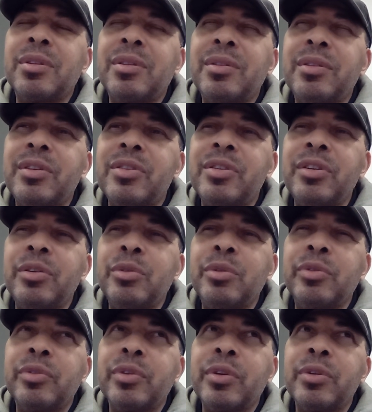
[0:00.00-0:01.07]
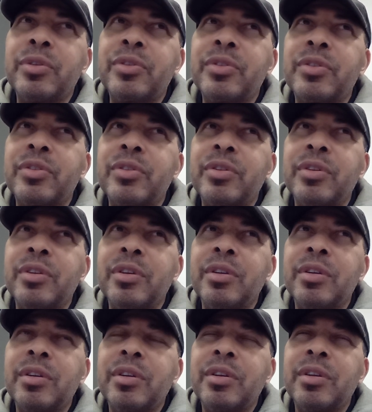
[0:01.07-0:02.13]
Disney Universe
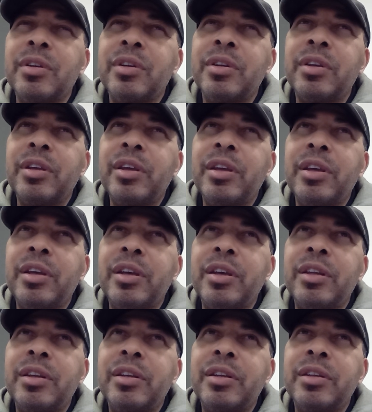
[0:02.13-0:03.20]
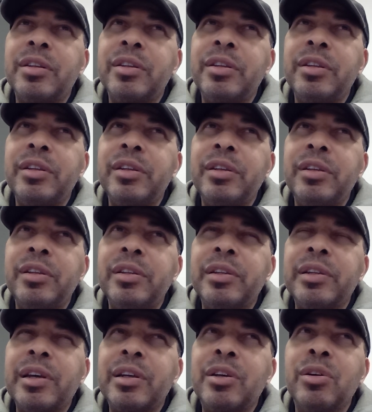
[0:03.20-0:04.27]
and the
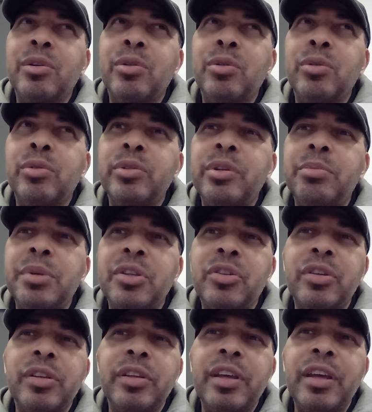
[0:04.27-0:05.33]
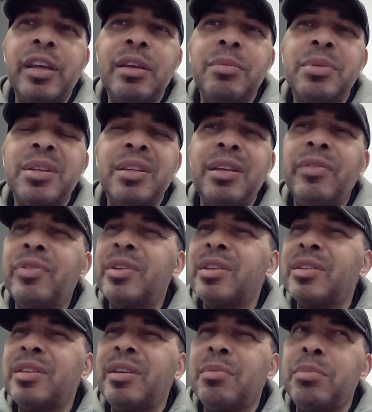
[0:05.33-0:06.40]
Lego Dimension games and even
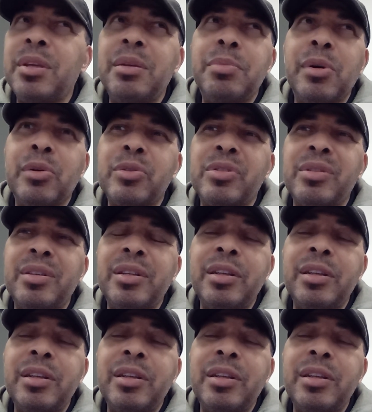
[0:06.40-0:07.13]
the Amiibos,